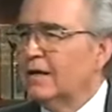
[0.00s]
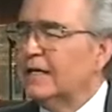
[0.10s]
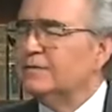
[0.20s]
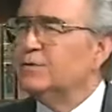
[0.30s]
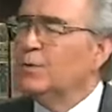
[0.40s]

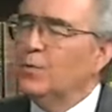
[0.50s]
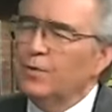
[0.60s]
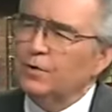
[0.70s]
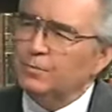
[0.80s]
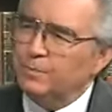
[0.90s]
Is the
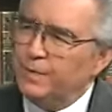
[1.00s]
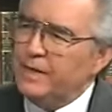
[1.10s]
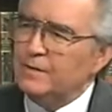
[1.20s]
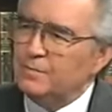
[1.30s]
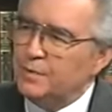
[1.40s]
world
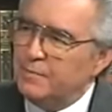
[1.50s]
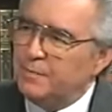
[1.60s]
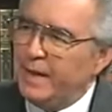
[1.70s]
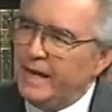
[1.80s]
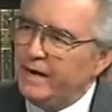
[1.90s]
being
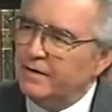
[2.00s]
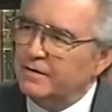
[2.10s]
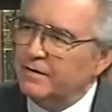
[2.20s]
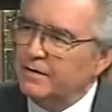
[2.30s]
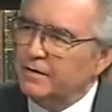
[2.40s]

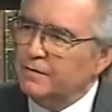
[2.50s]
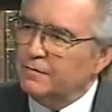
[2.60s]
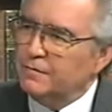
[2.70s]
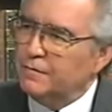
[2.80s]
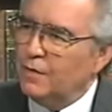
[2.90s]
prepared
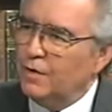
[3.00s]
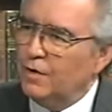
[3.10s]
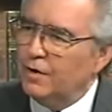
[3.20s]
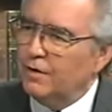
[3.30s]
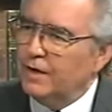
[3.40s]

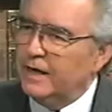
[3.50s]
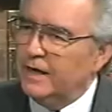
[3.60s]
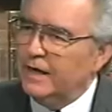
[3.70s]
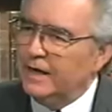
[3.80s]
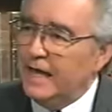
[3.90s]
for
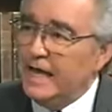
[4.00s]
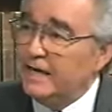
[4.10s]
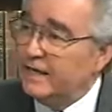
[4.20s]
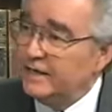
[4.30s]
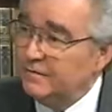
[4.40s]
an
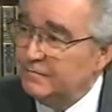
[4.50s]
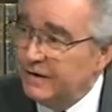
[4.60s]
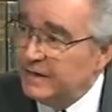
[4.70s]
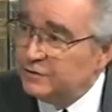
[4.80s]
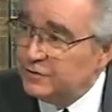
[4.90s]
alien
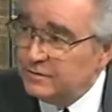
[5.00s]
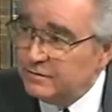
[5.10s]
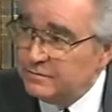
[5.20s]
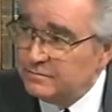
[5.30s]
invasion?